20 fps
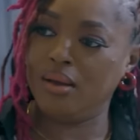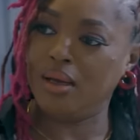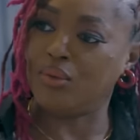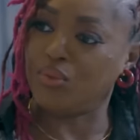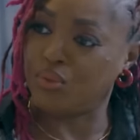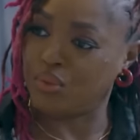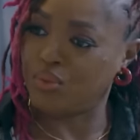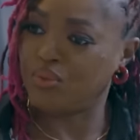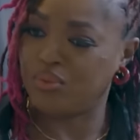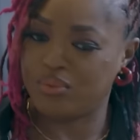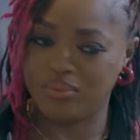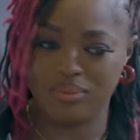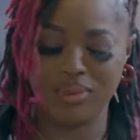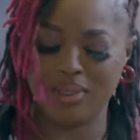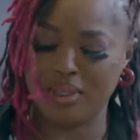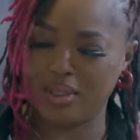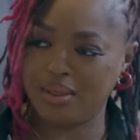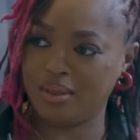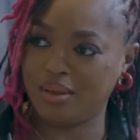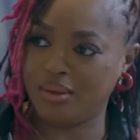And
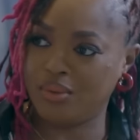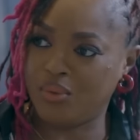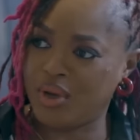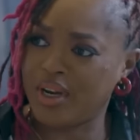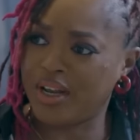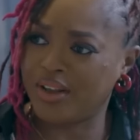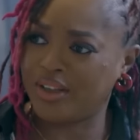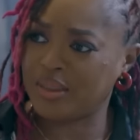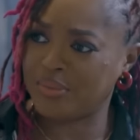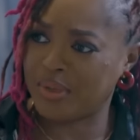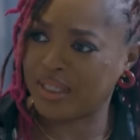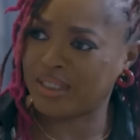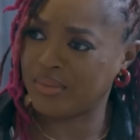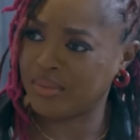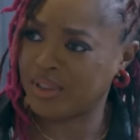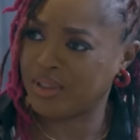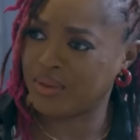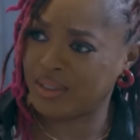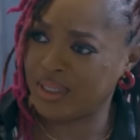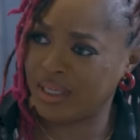what are you
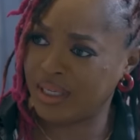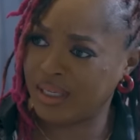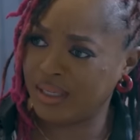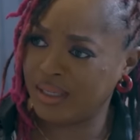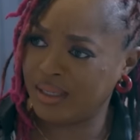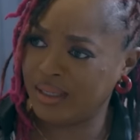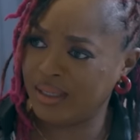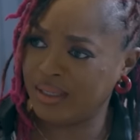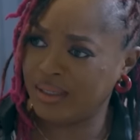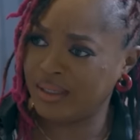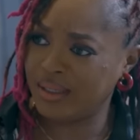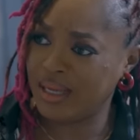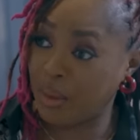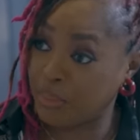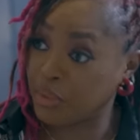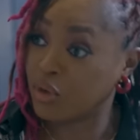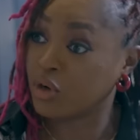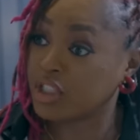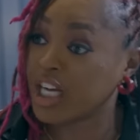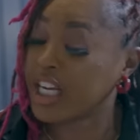expecting me to say?
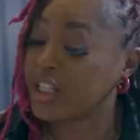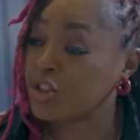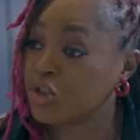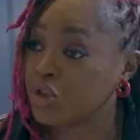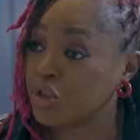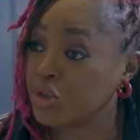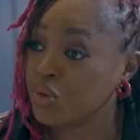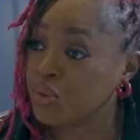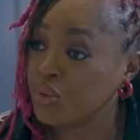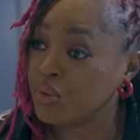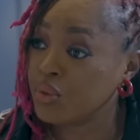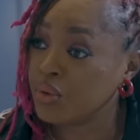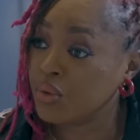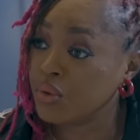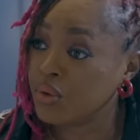Apologize to you?